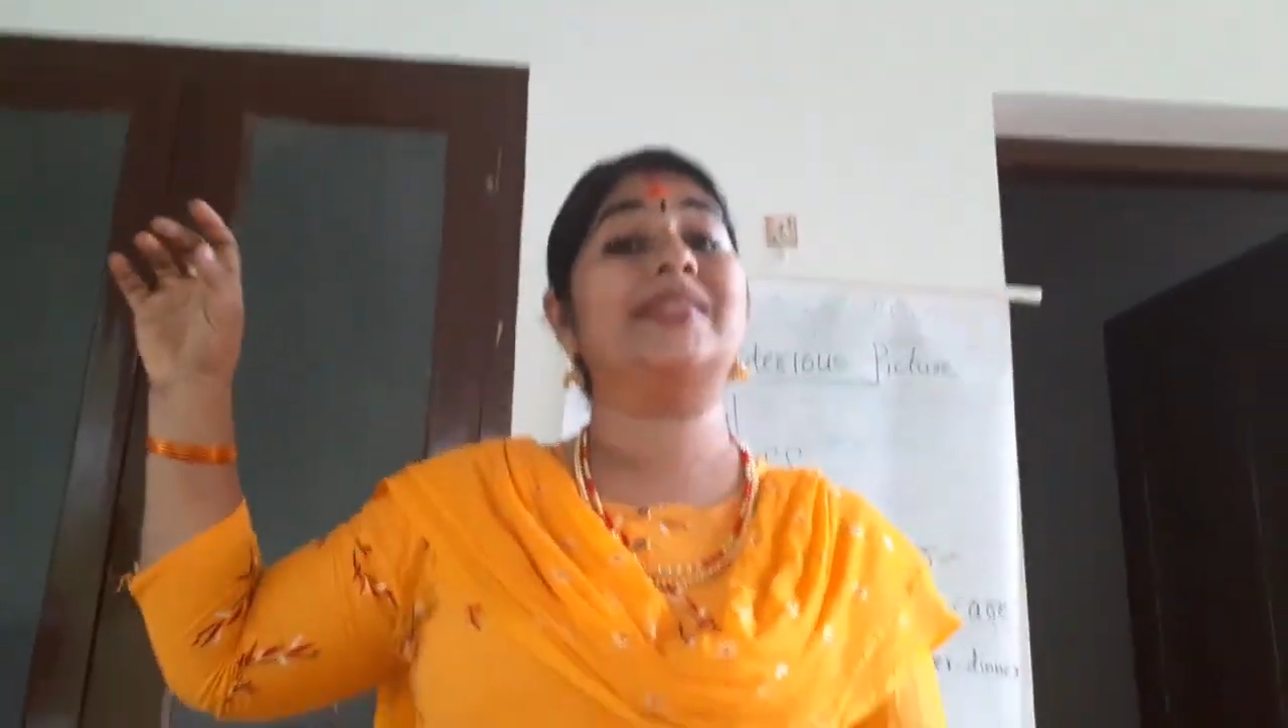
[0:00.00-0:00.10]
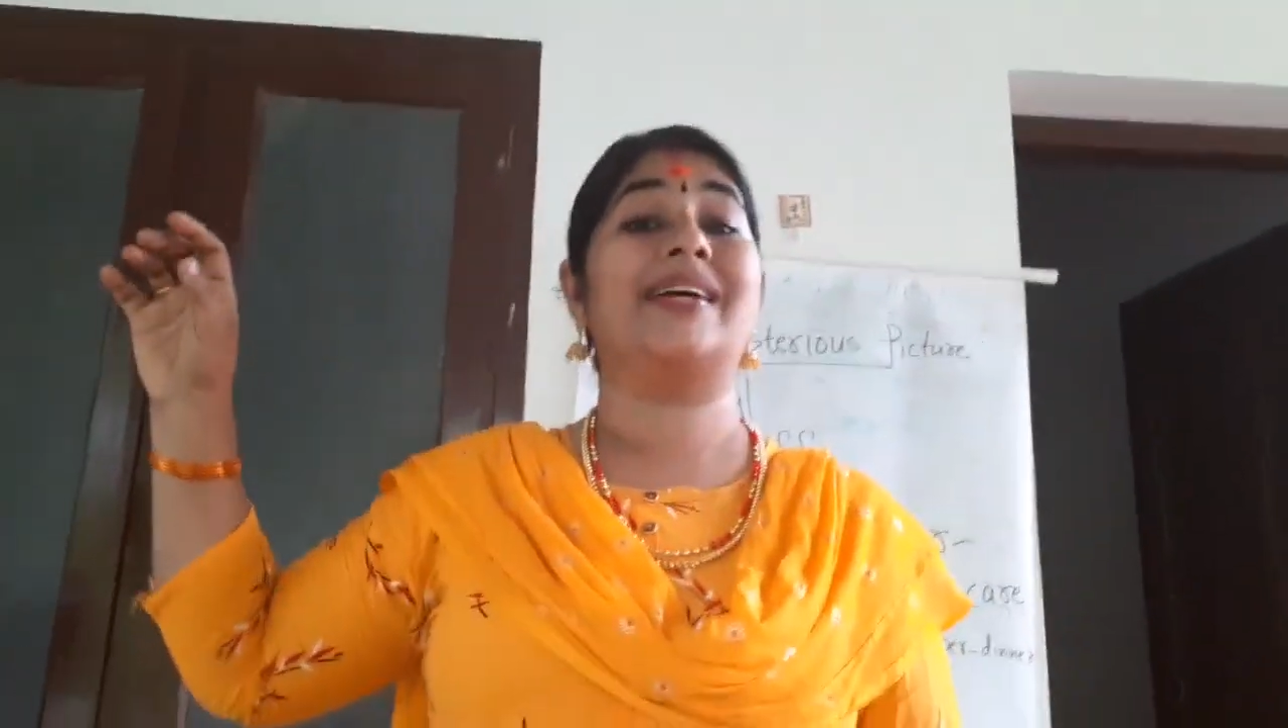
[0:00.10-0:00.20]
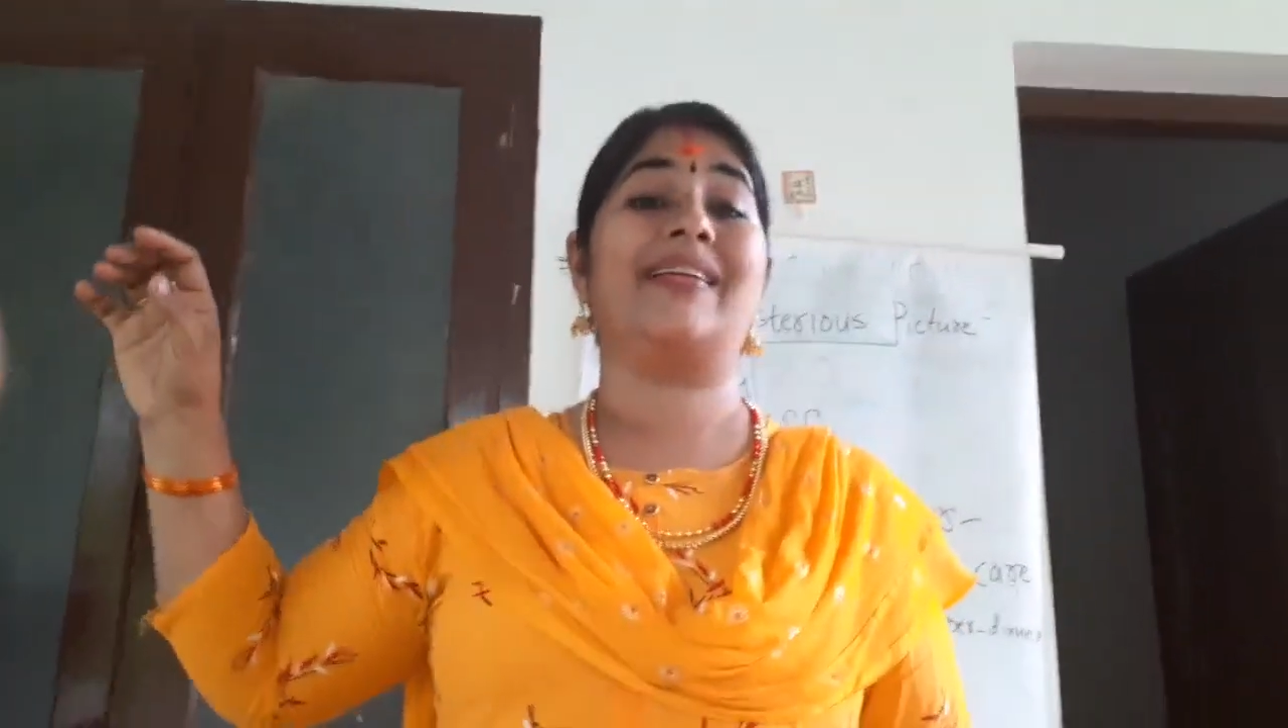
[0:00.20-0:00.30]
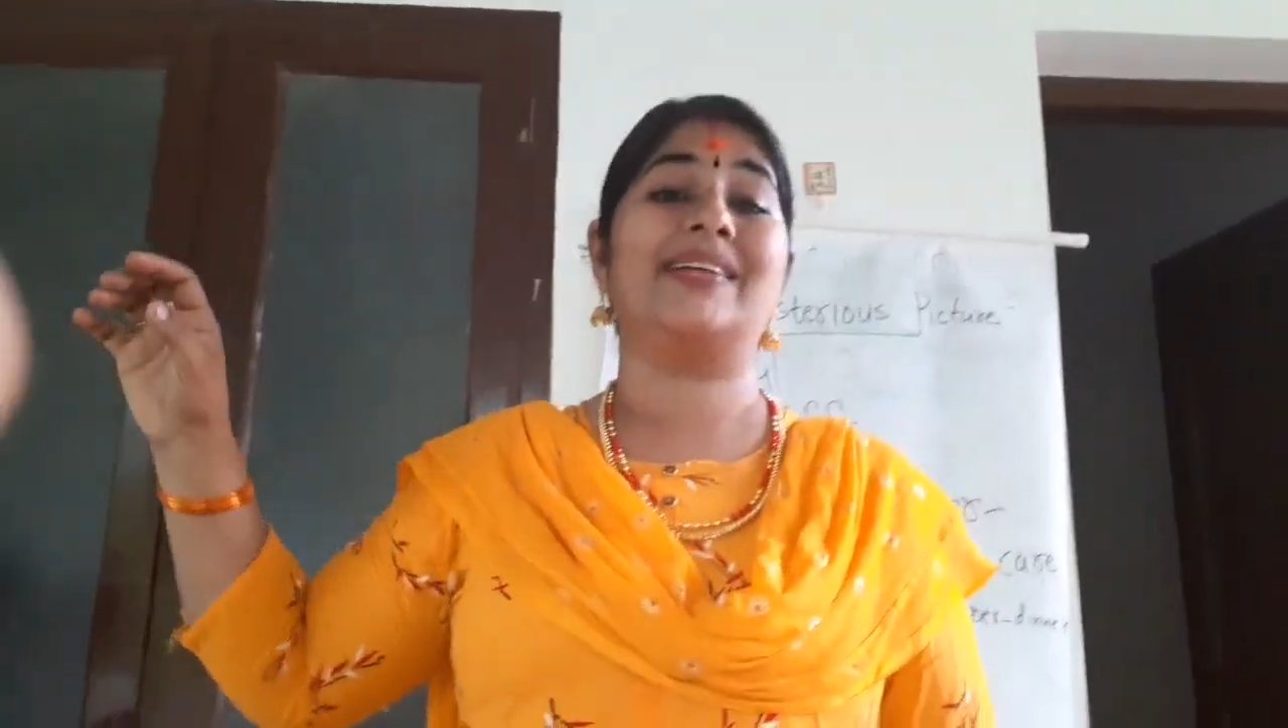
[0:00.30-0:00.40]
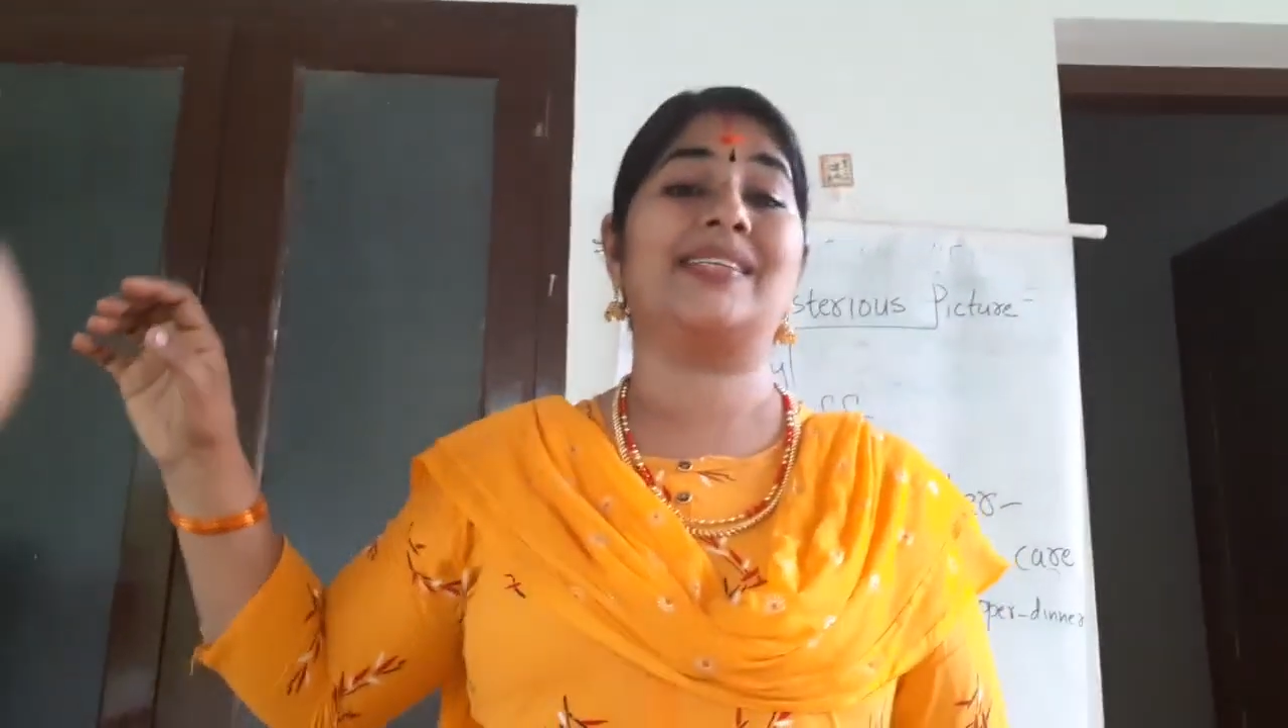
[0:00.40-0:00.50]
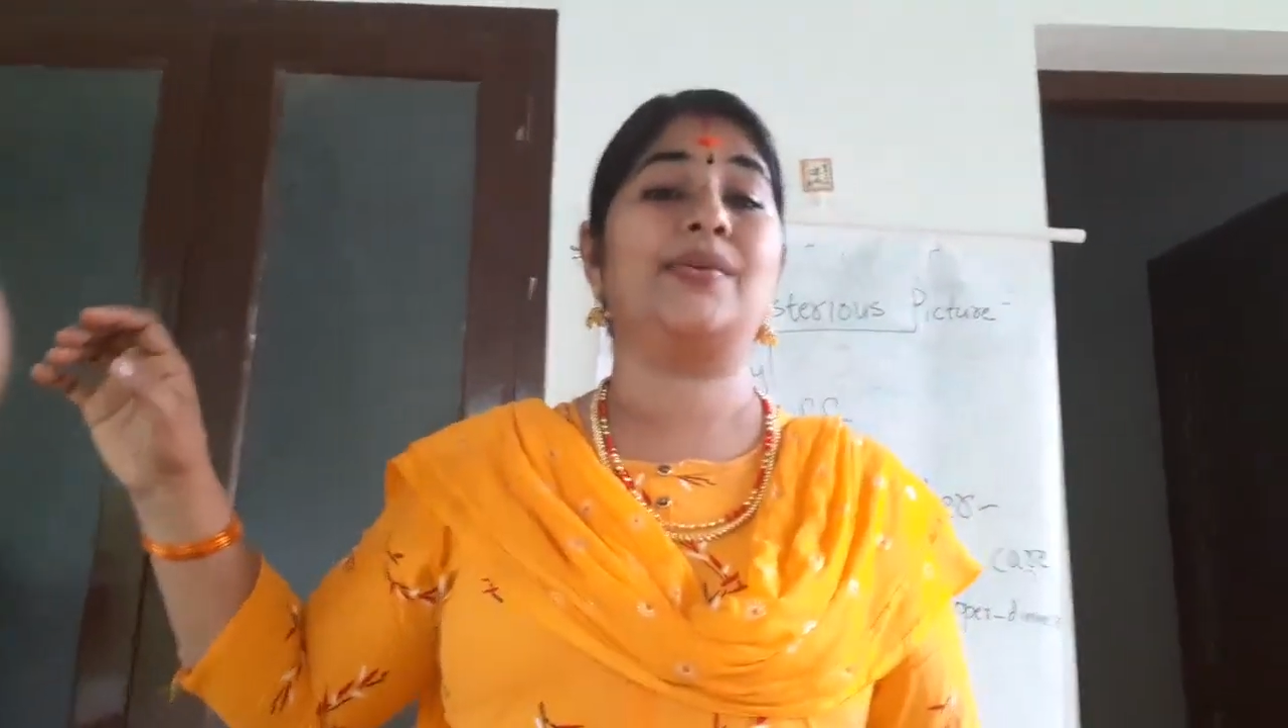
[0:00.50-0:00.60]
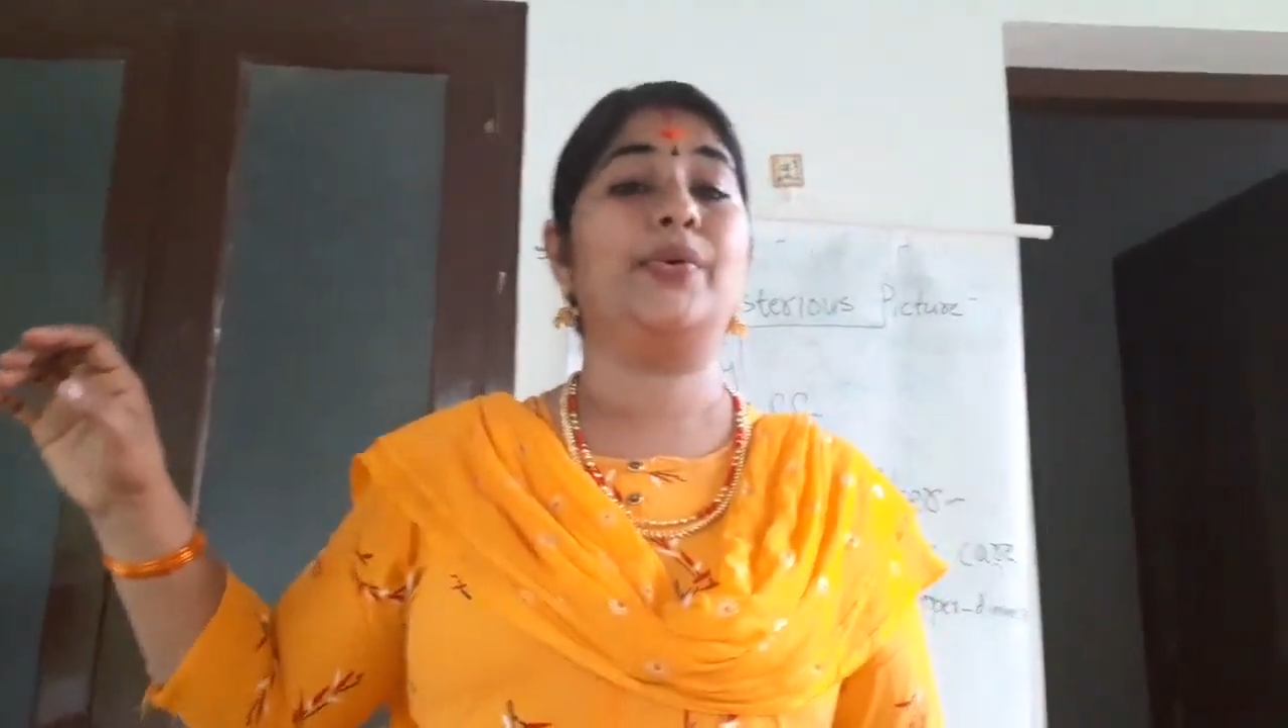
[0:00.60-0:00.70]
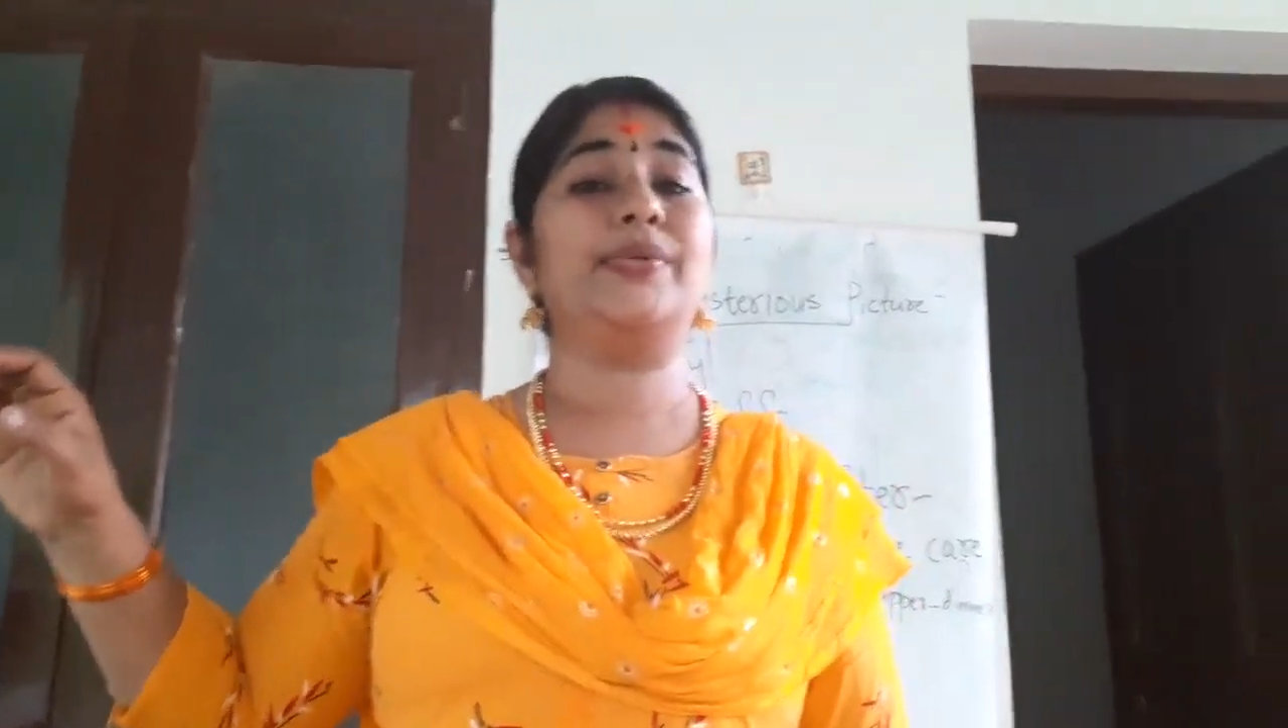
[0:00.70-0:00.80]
generation.